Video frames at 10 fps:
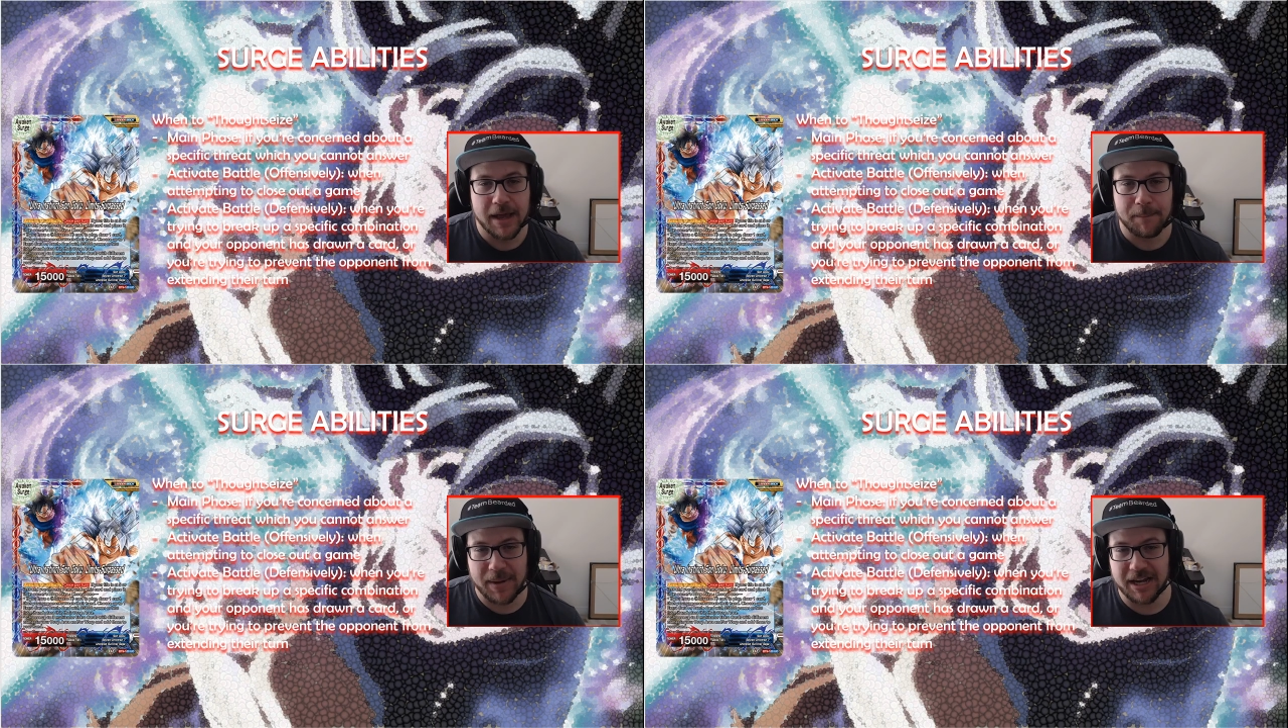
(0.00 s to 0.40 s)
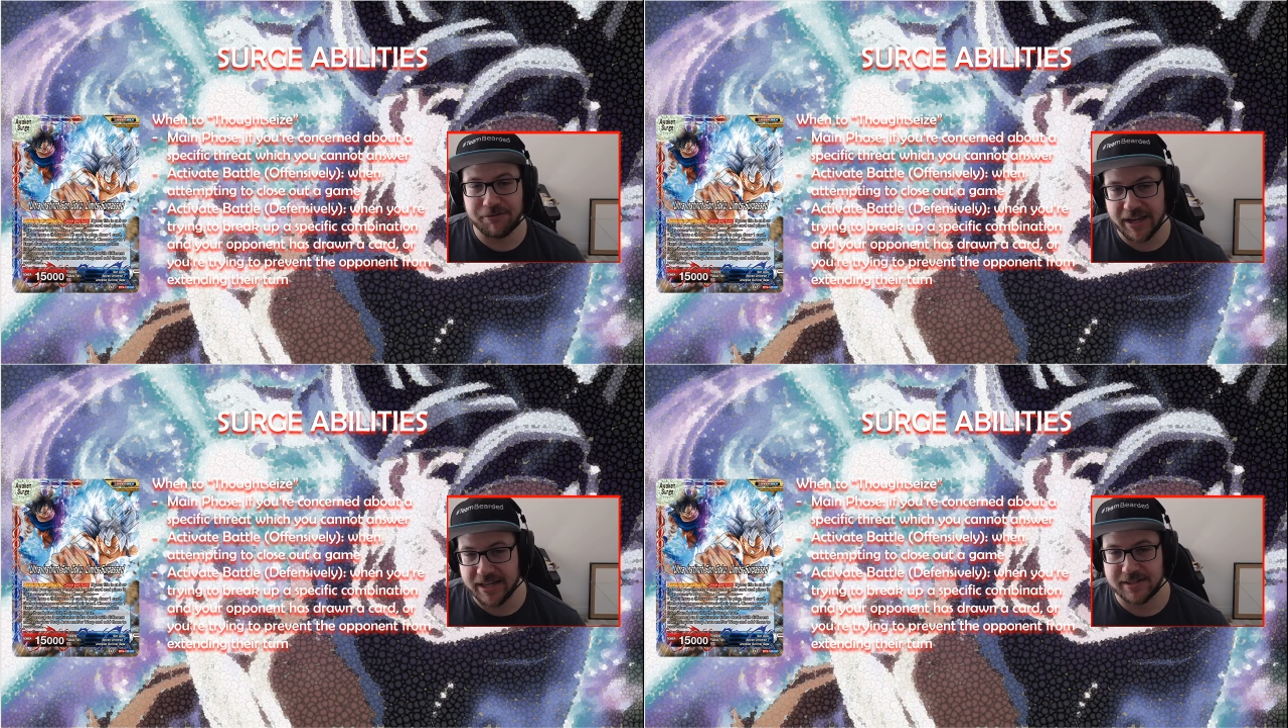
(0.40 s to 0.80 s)
Main
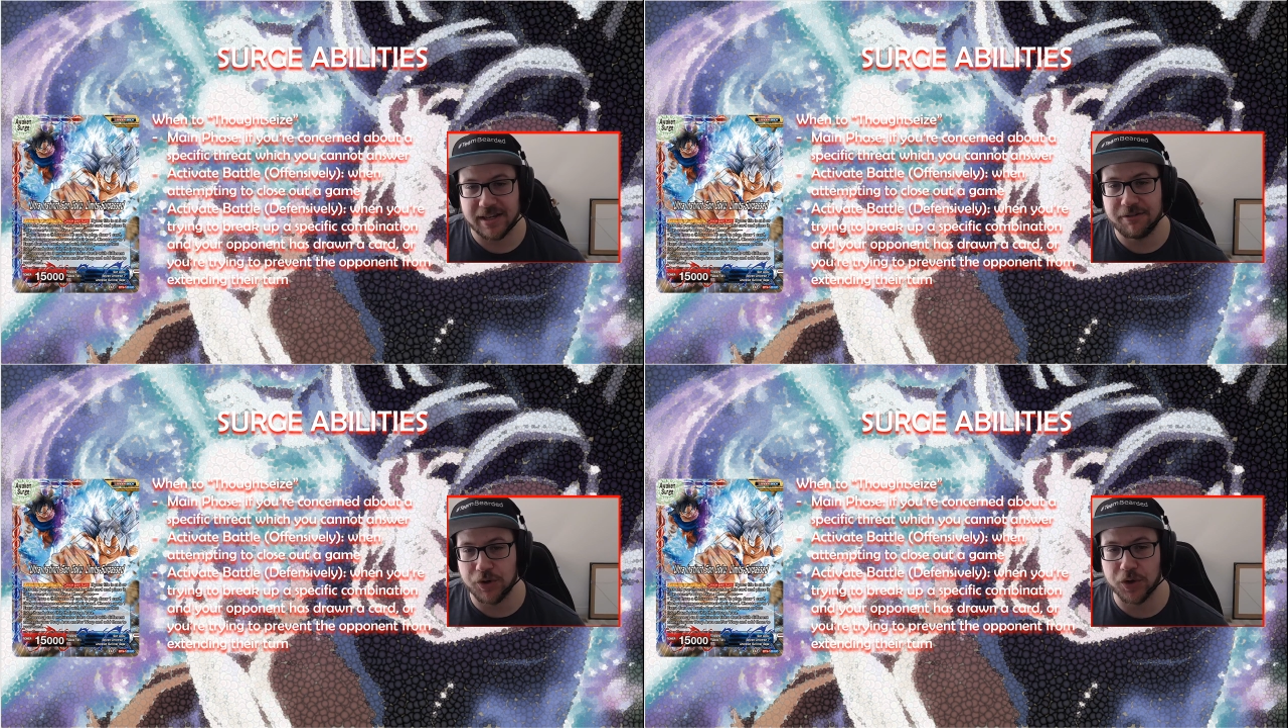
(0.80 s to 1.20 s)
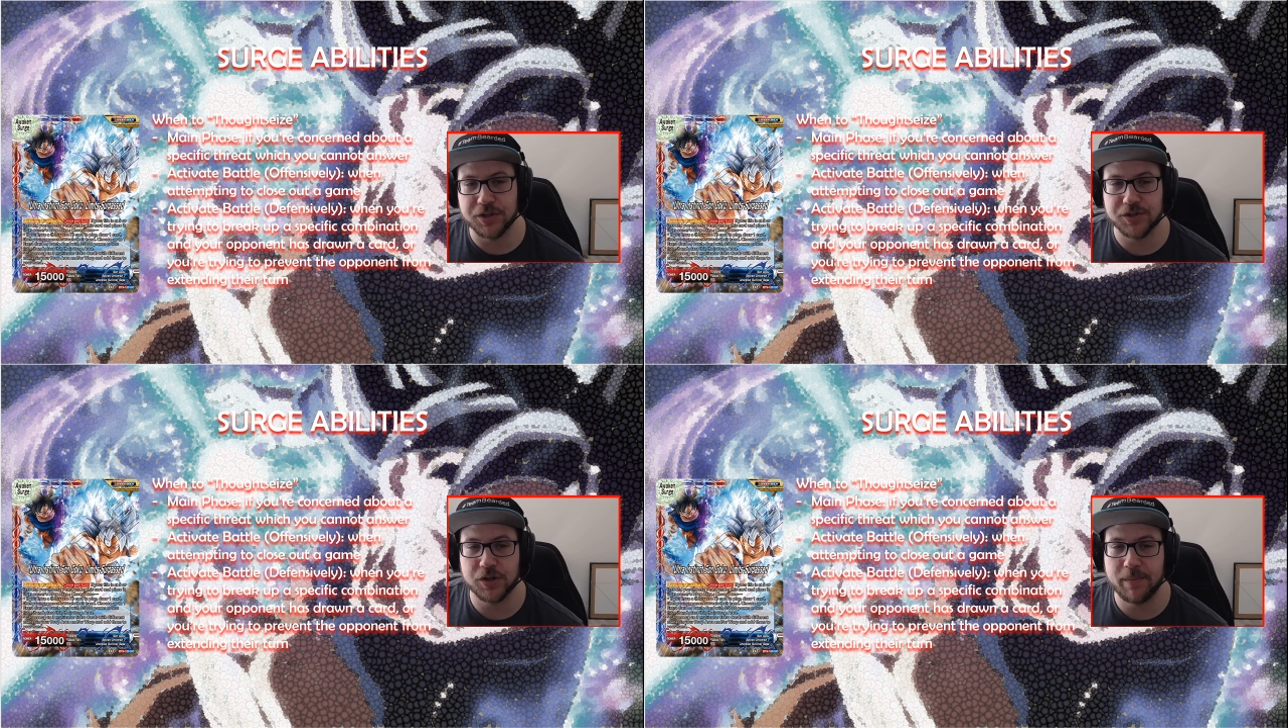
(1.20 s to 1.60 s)
phase. If you're
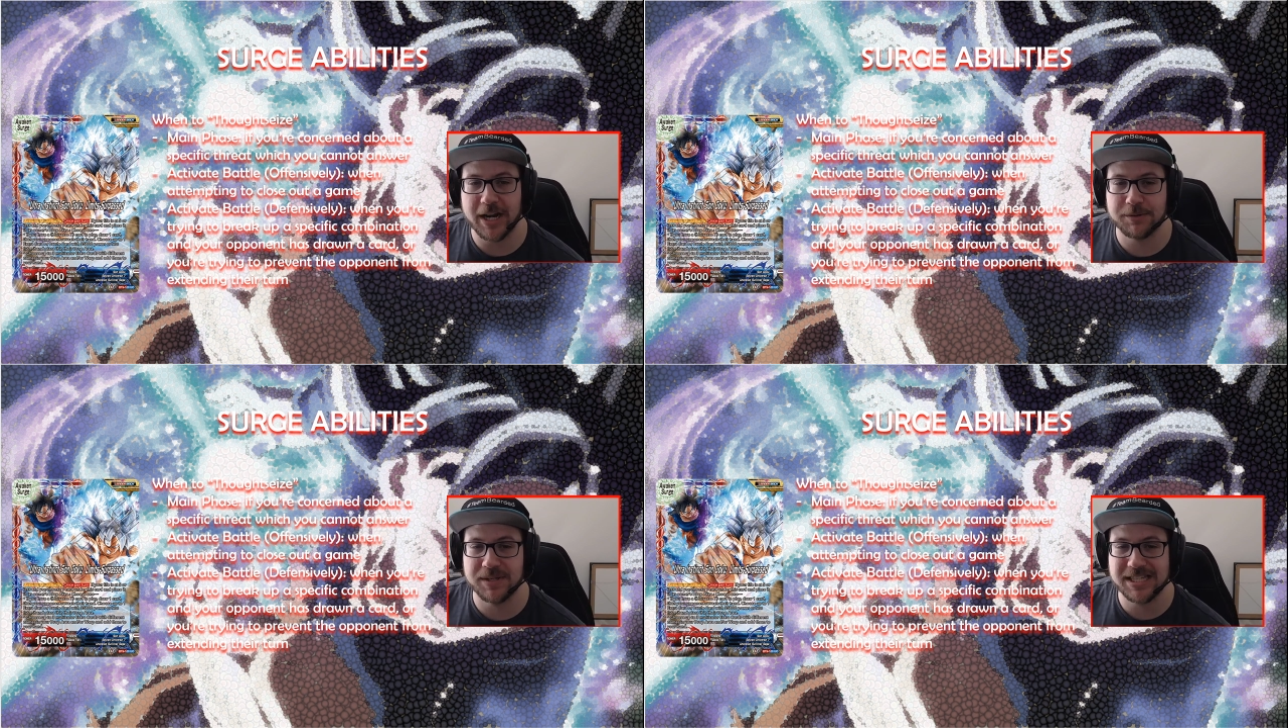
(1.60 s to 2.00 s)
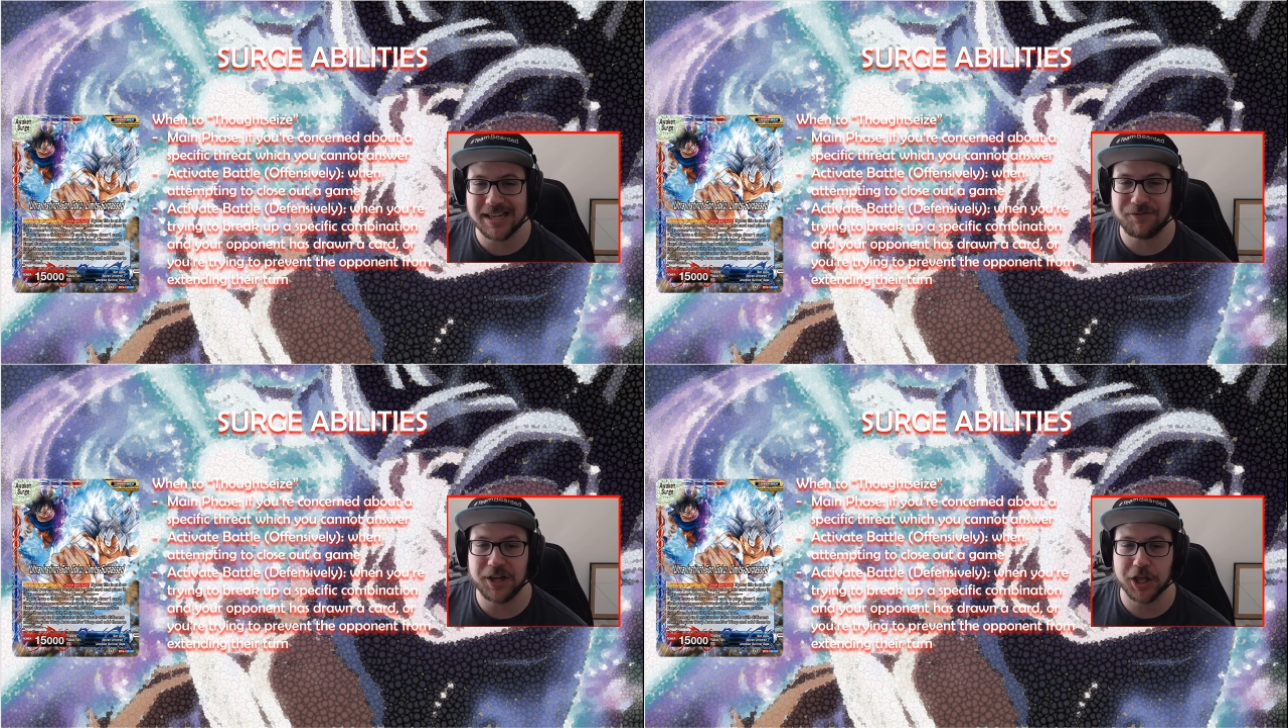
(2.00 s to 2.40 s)
concerned about a
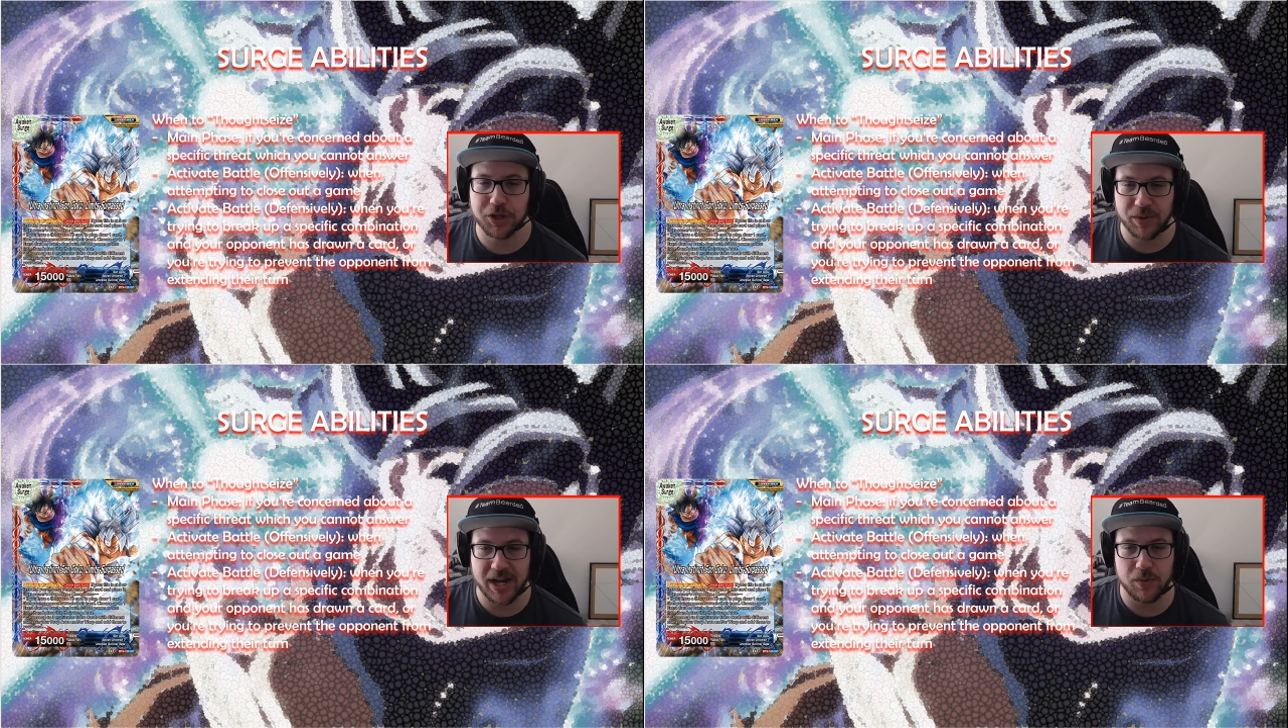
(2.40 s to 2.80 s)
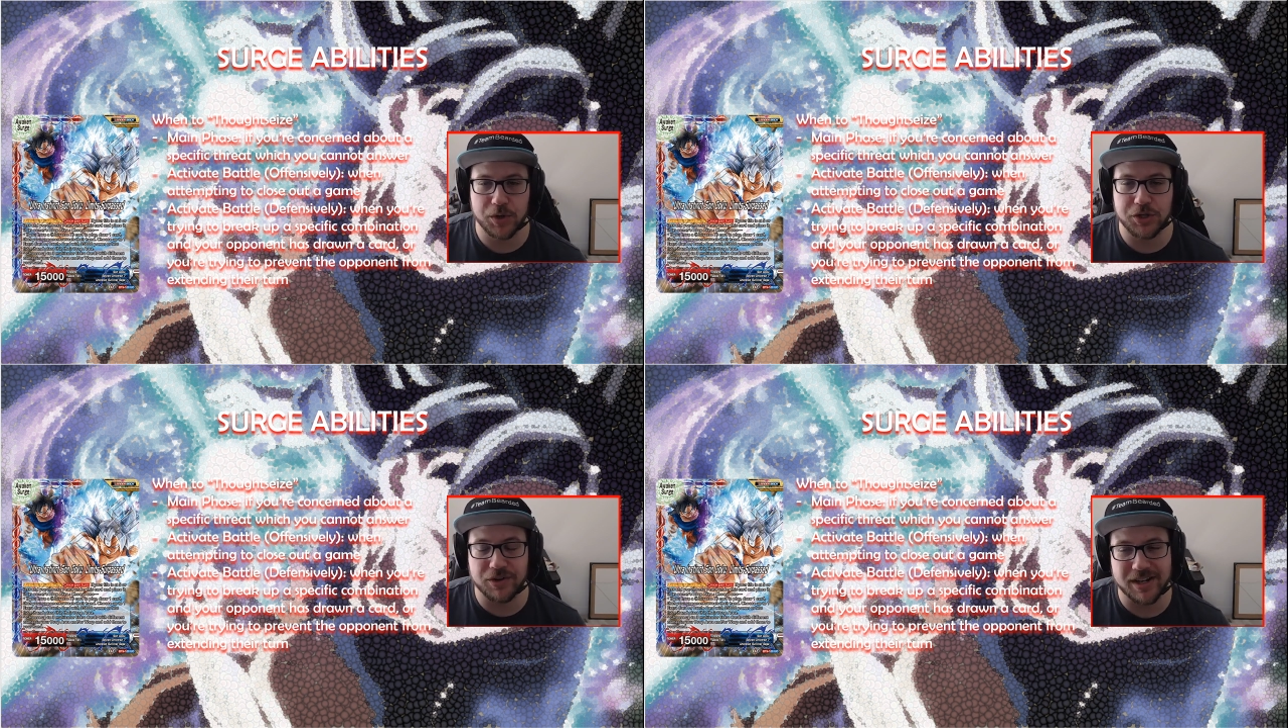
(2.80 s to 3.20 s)
specific threat
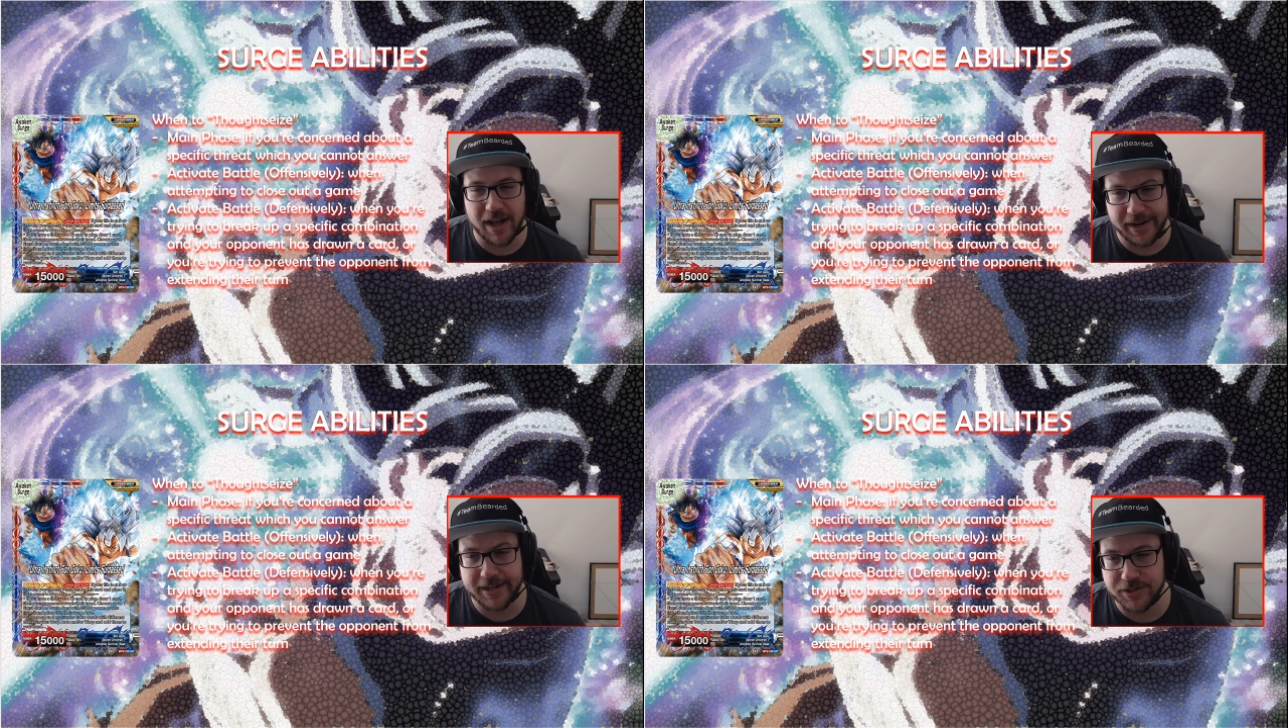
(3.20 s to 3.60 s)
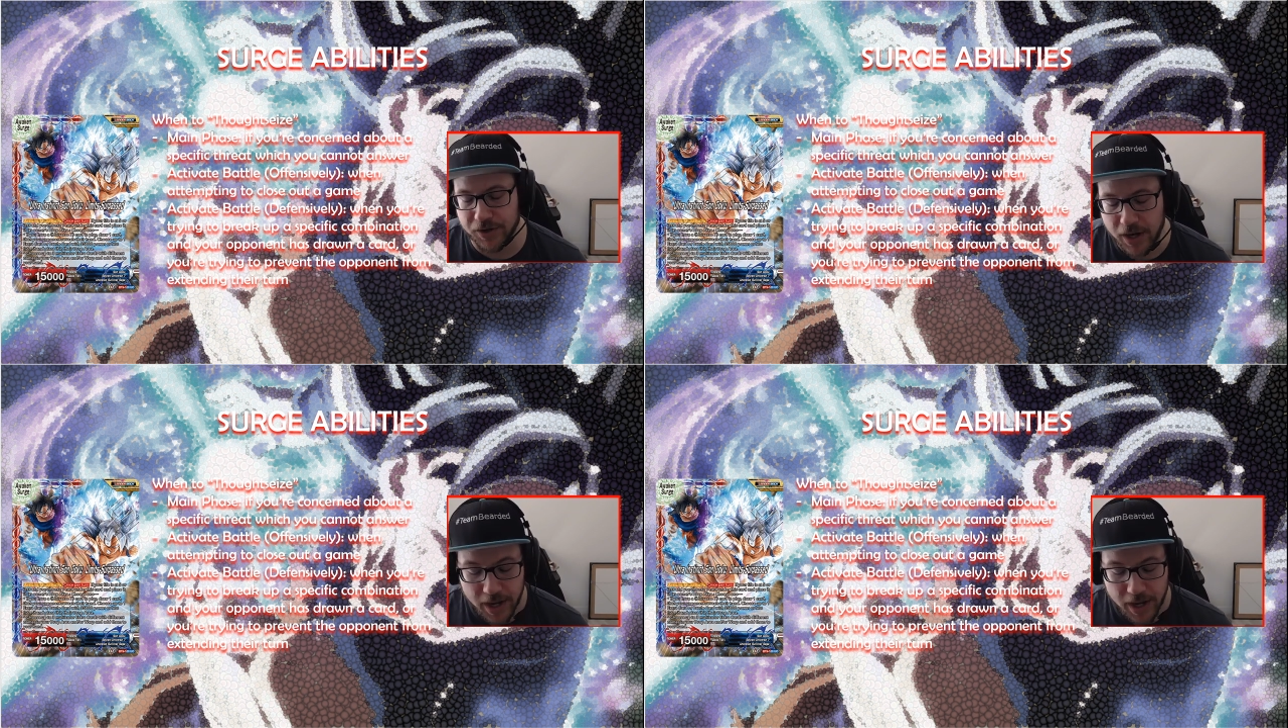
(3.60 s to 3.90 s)
which you cannot answer,